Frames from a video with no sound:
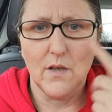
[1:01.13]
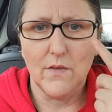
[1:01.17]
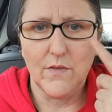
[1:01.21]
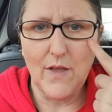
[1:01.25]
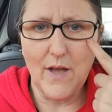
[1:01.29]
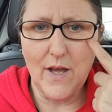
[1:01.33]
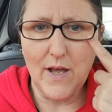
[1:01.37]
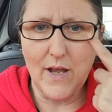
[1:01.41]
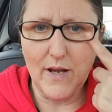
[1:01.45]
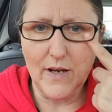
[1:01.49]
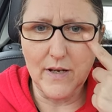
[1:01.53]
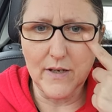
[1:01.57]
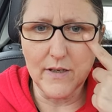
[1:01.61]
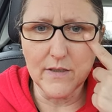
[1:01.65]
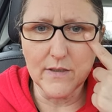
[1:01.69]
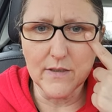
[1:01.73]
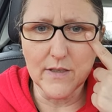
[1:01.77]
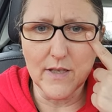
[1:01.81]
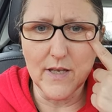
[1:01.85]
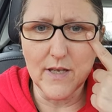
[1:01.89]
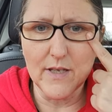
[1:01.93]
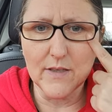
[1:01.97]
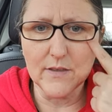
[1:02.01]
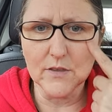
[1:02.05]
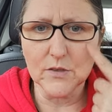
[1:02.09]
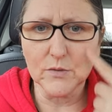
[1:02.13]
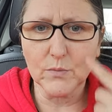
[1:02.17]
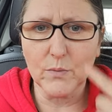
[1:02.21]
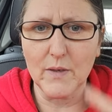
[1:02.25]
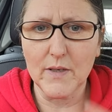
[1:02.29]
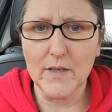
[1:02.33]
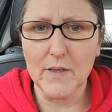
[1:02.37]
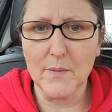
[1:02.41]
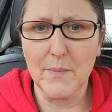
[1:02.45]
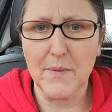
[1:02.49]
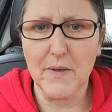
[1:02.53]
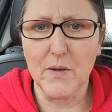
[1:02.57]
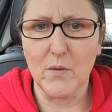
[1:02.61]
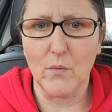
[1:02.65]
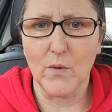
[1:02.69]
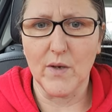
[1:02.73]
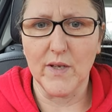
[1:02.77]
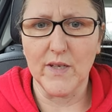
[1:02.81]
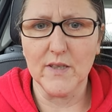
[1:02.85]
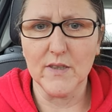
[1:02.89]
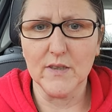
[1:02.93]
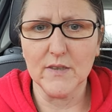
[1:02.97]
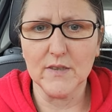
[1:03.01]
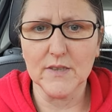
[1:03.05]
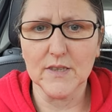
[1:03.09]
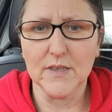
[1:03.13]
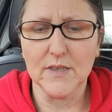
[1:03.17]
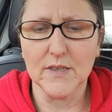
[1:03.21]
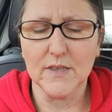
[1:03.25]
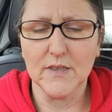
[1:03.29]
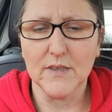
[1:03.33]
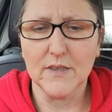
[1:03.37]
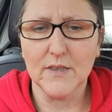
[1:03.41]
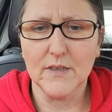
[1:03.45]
That eye there just went a bit weird.